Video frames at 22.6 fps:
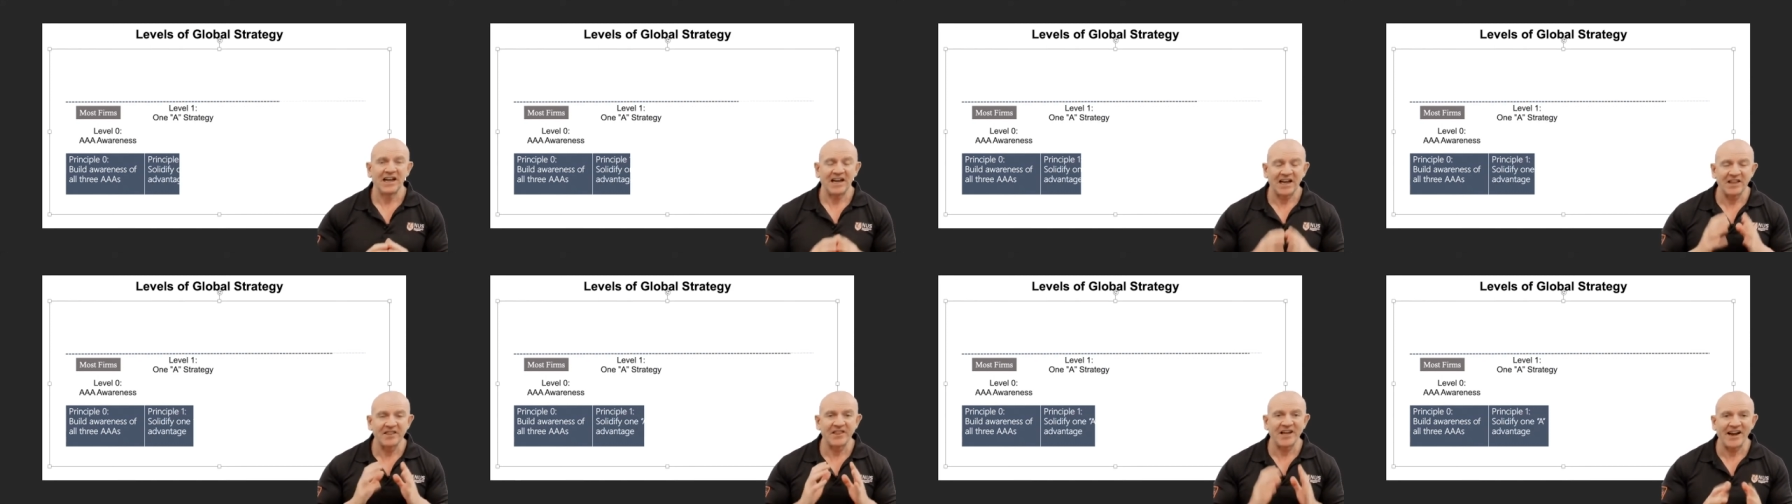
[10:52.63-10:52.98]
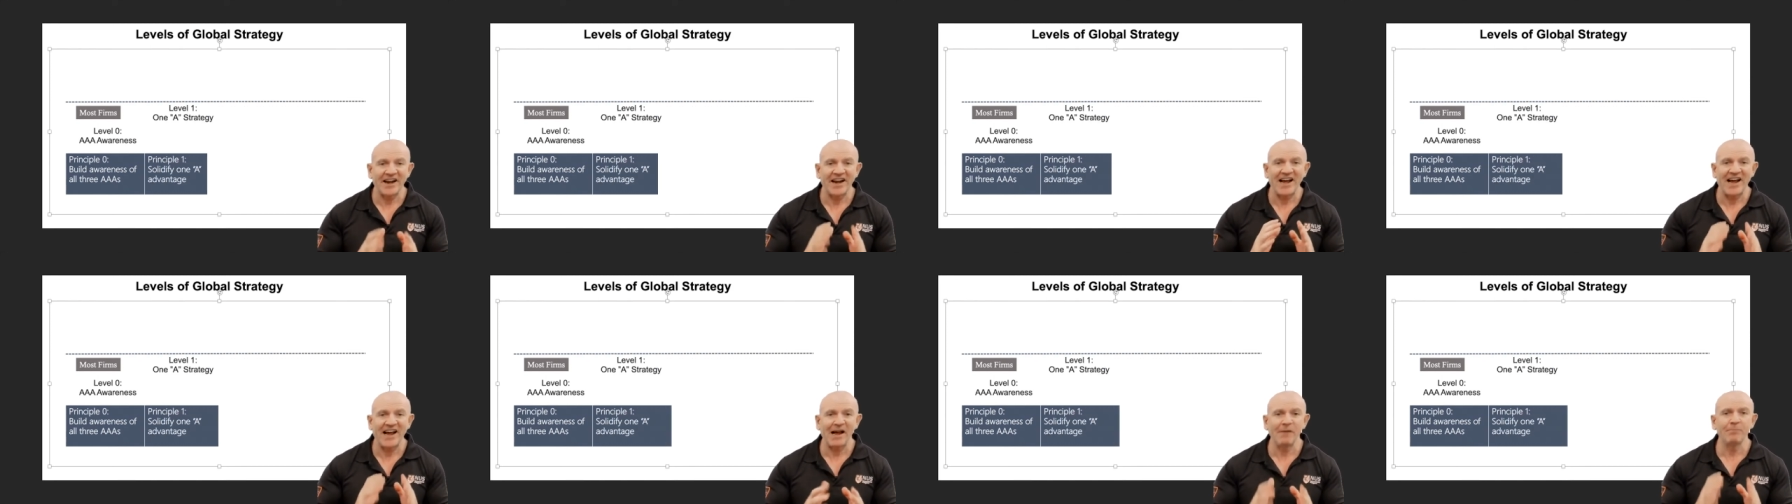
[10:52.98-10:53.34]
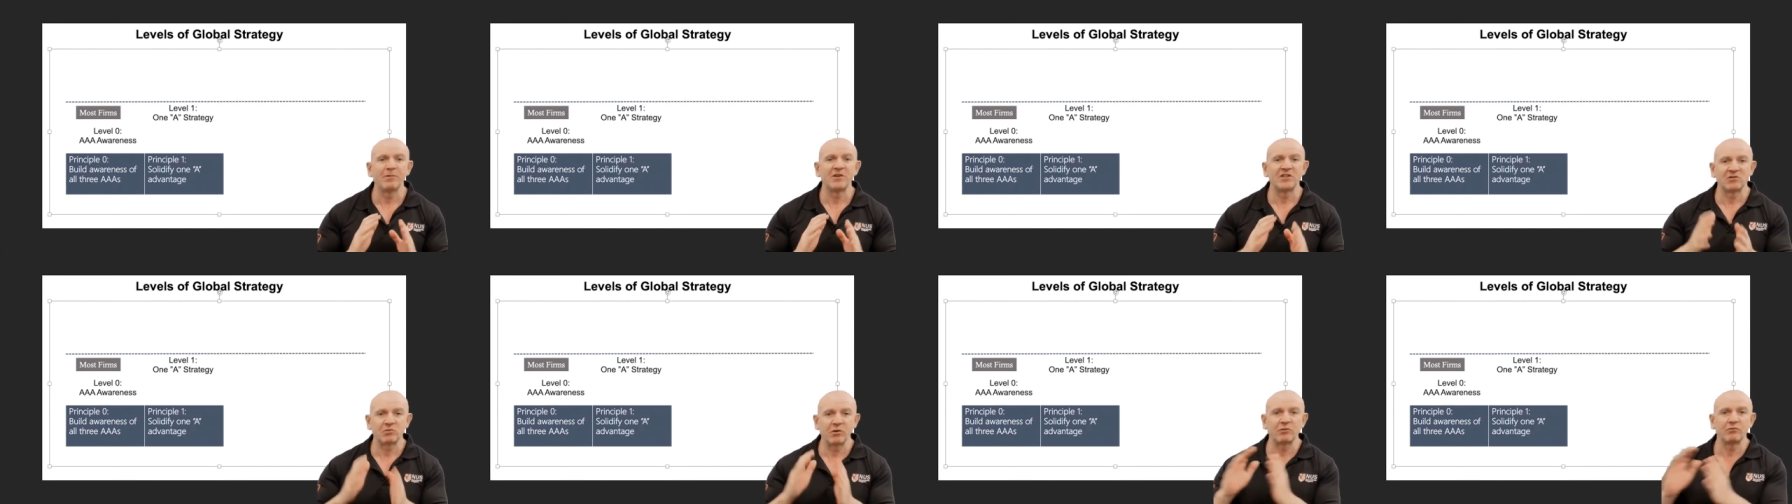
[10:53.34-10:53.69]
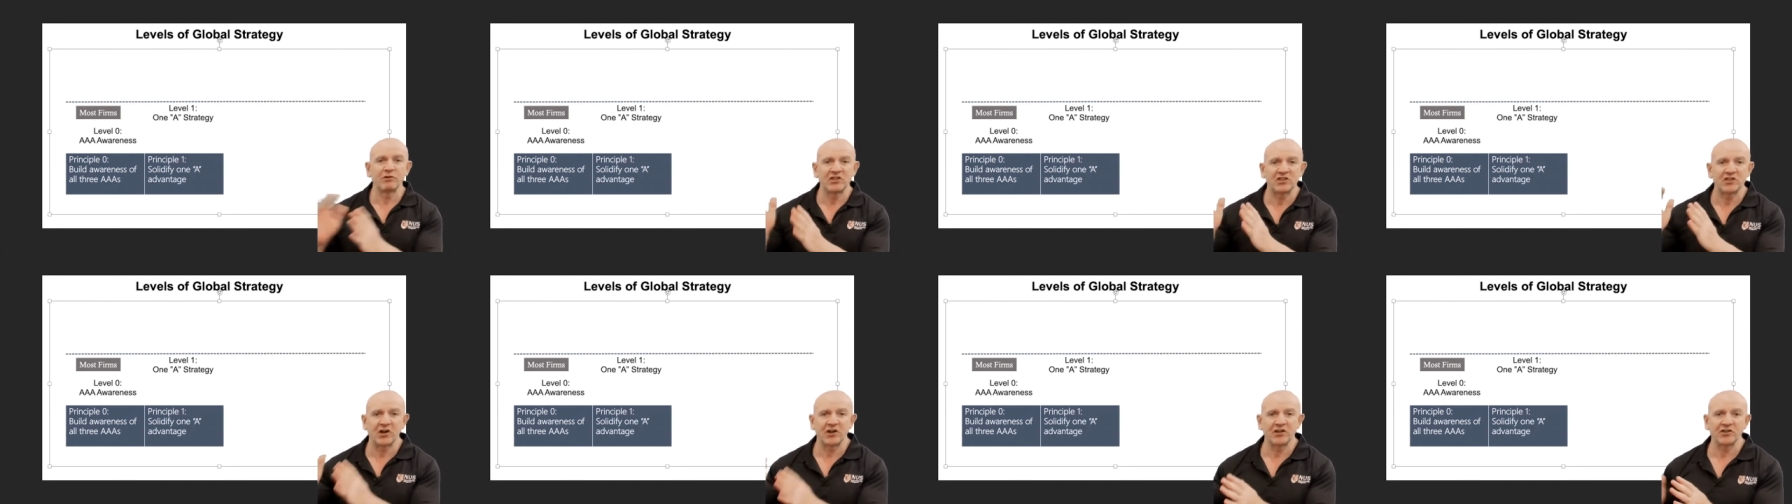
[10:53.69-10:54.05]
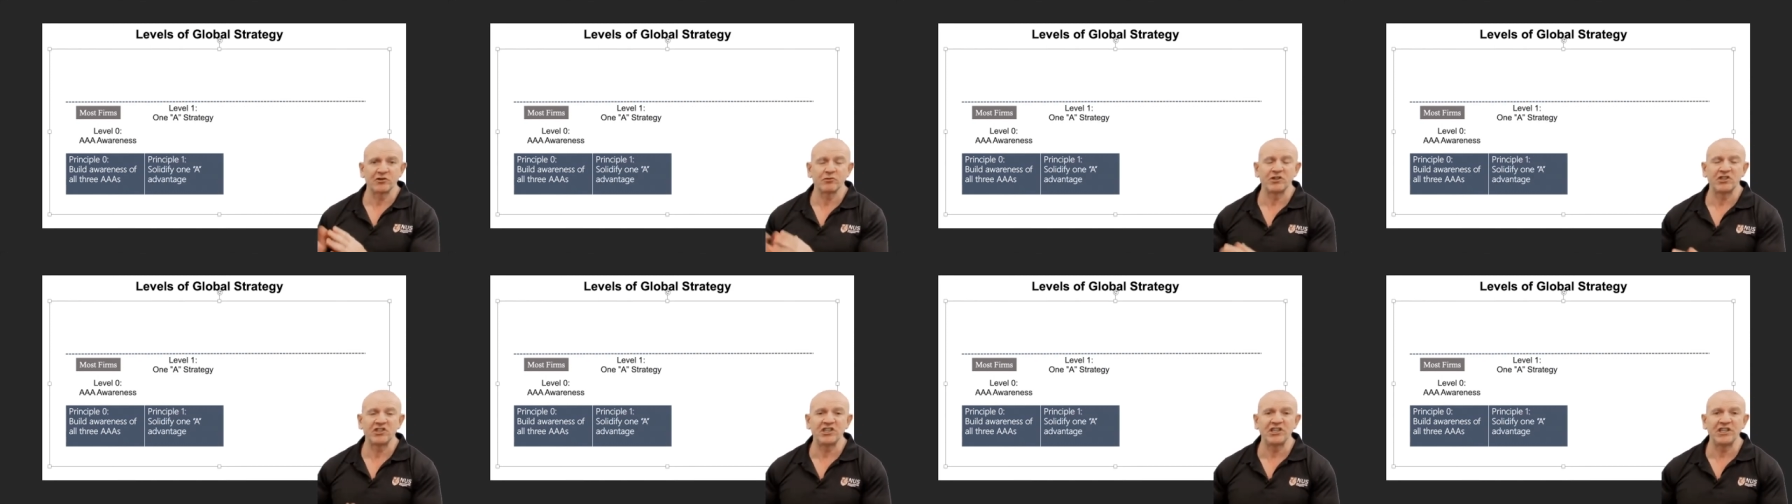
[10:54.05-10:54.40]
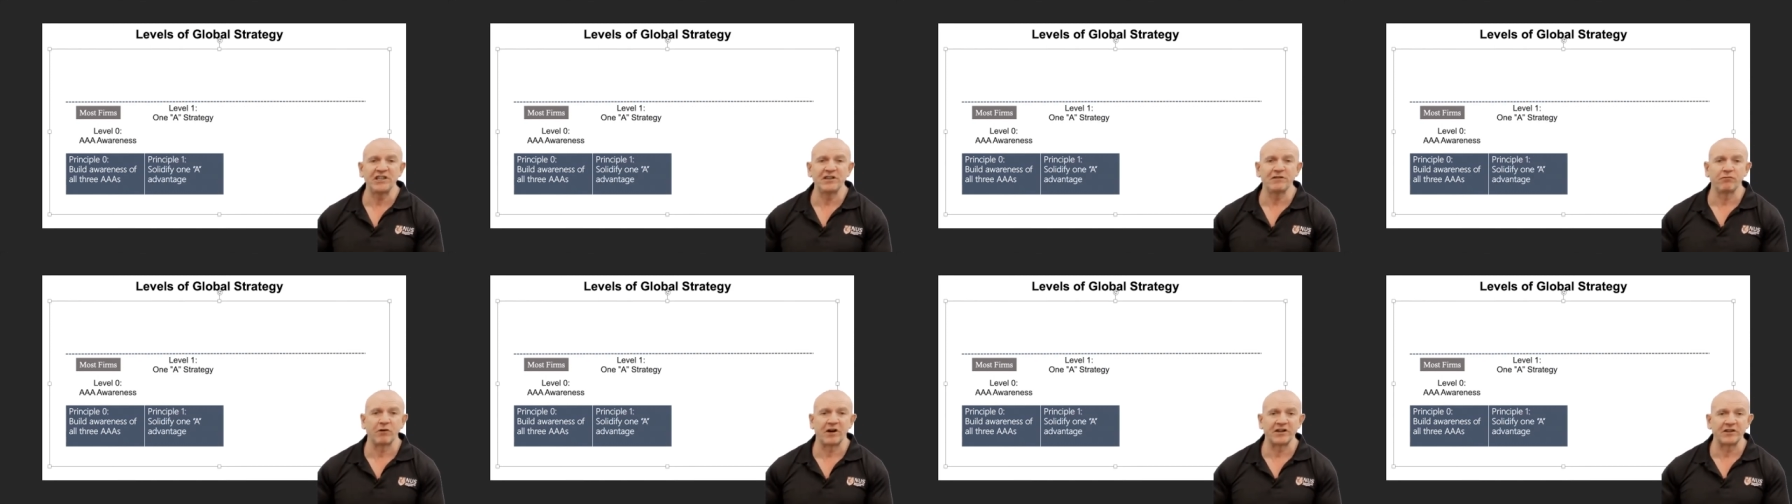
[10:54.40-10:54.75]
And that happens when we start to
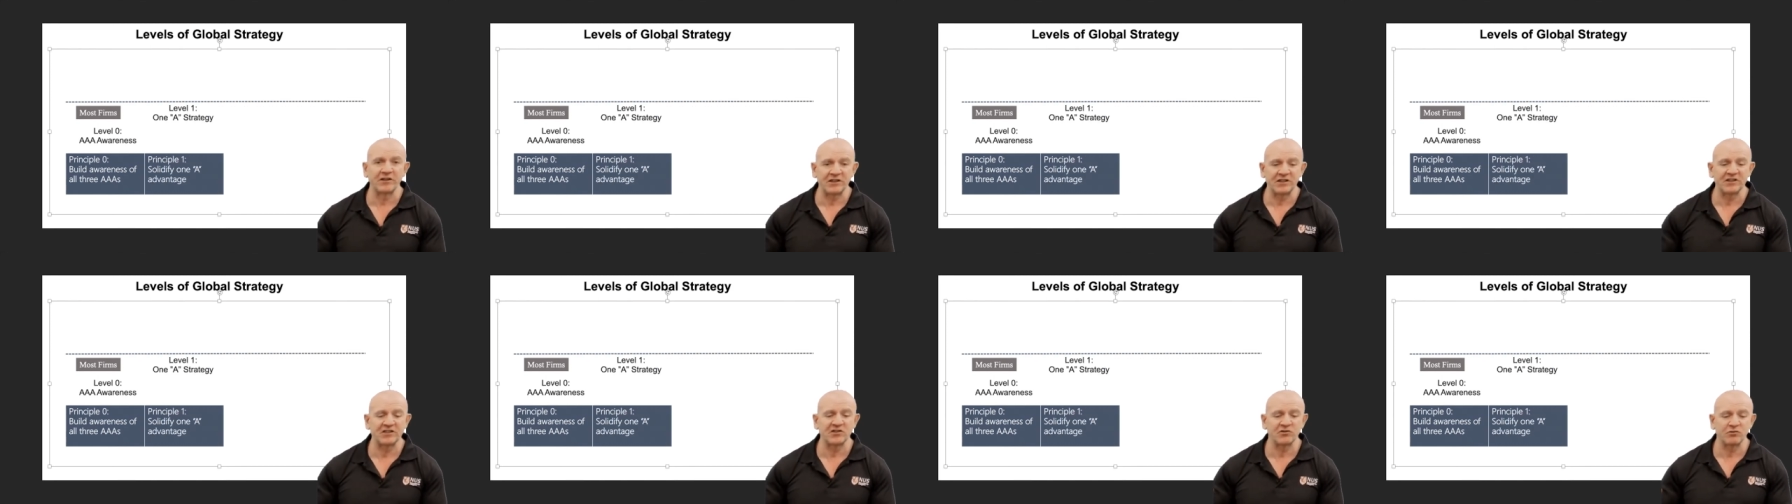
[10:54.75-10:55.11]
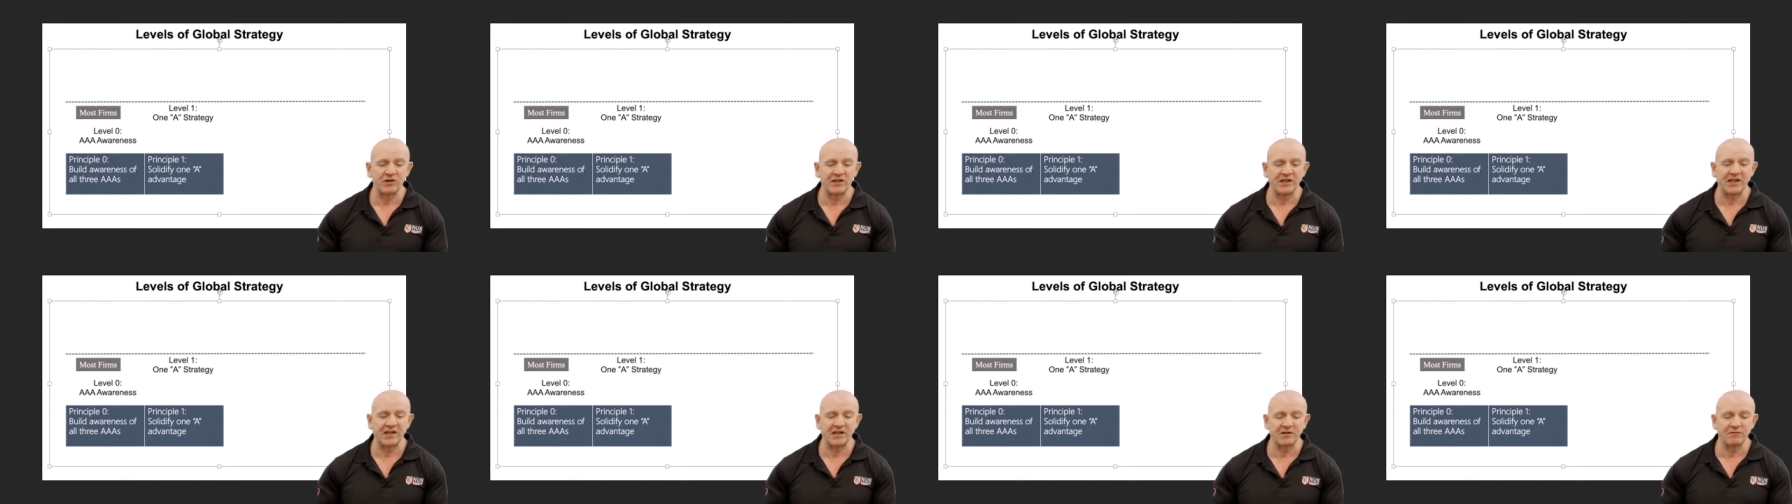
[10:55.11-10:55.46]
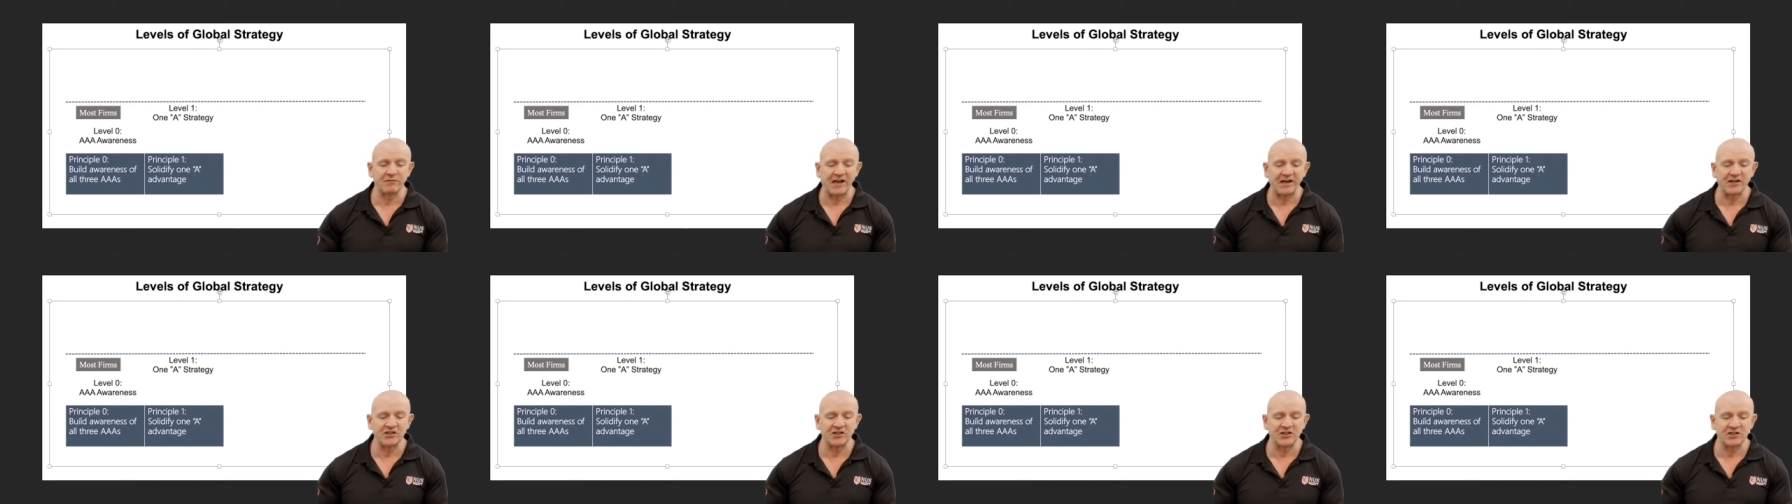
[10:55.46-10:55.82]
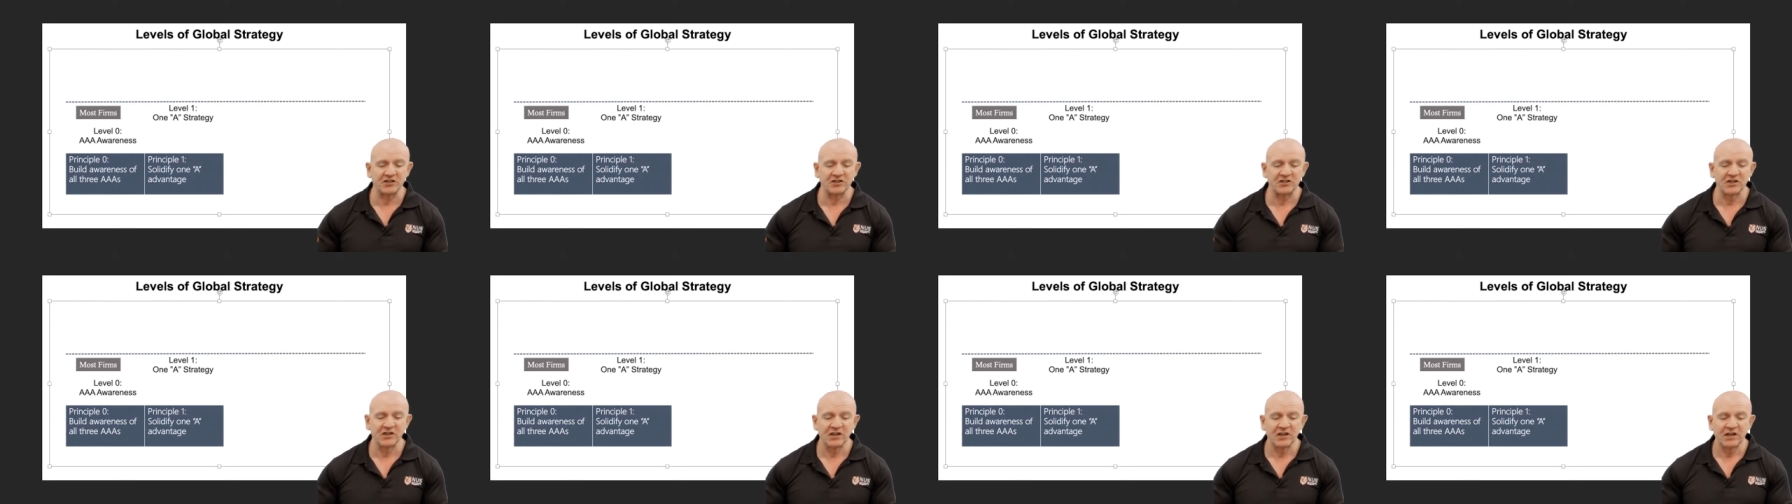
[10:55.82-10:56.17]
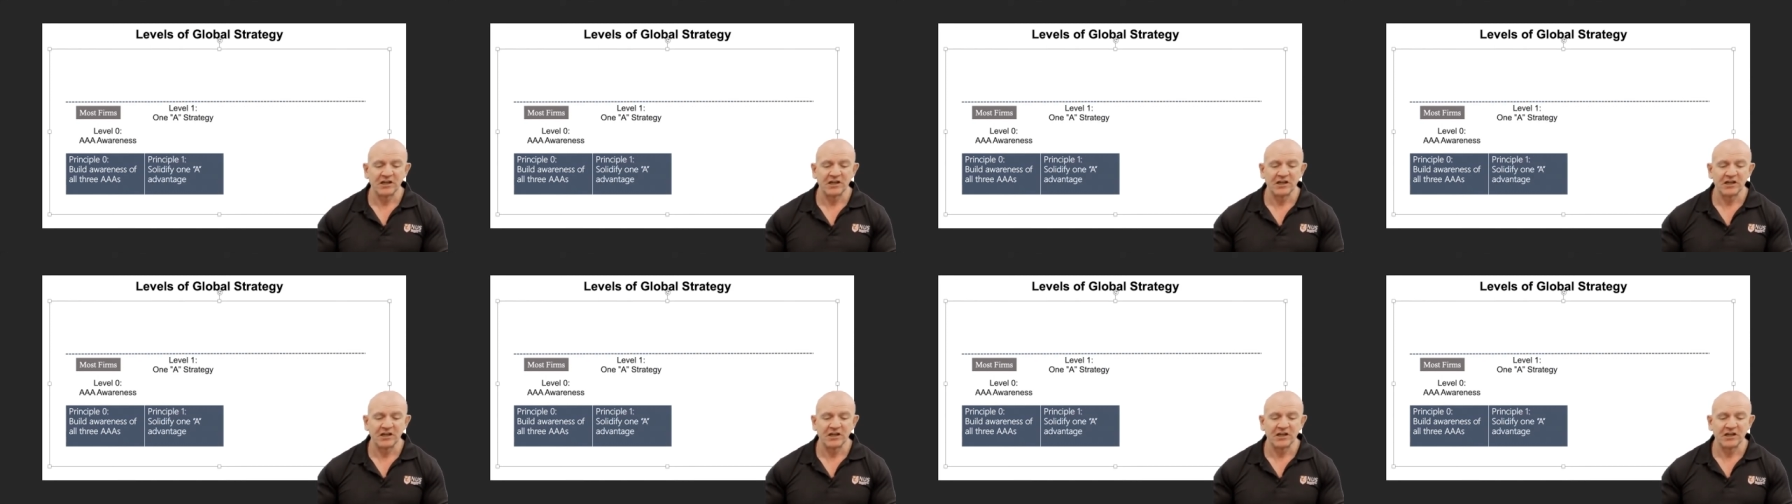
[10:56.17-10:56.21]
achieve one of these 3A advantages.